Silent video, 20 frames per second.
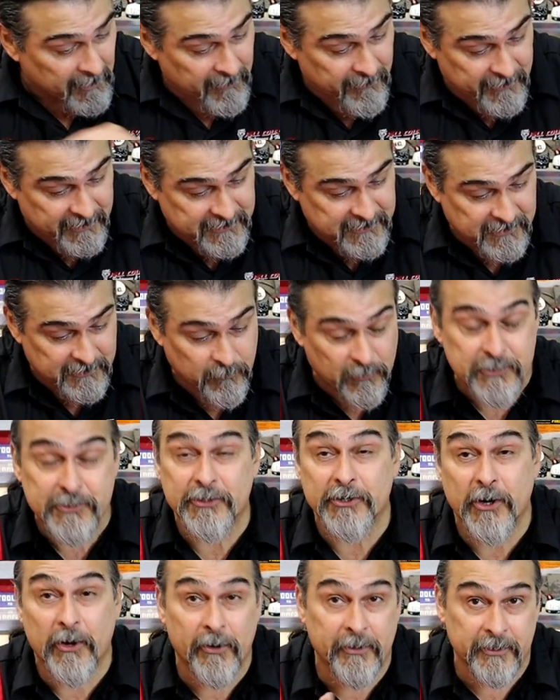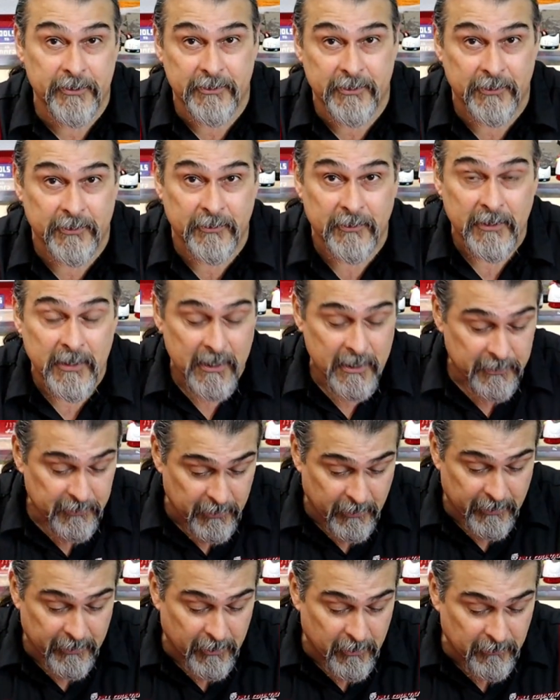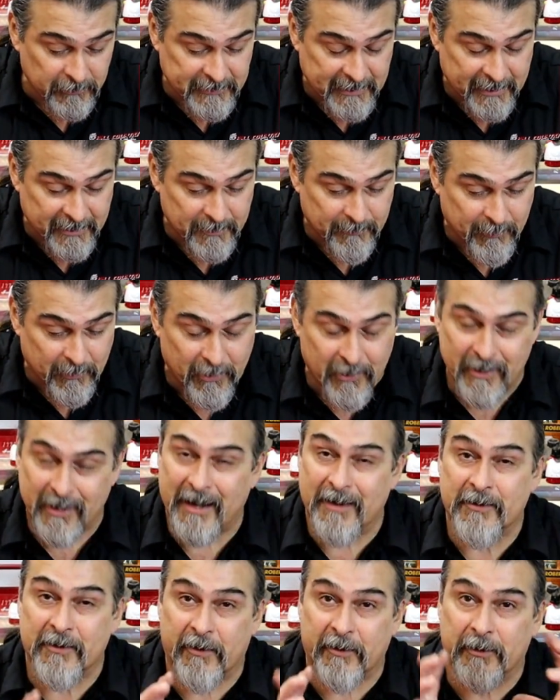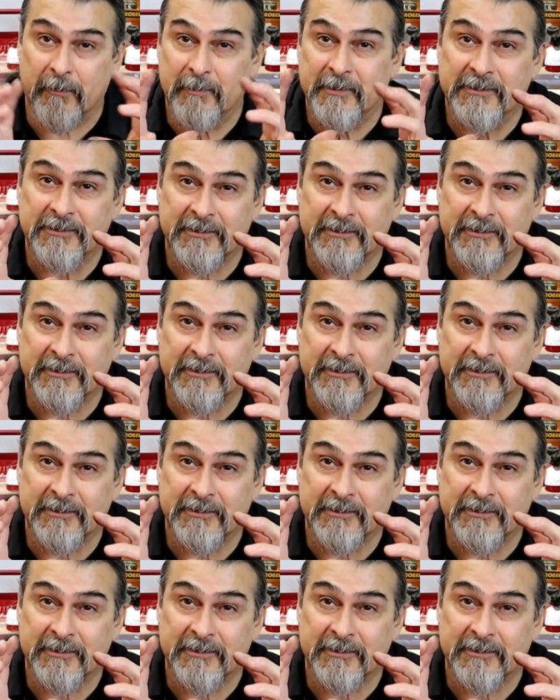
This is what you're going to do. You're going to go take it apart and they're going to be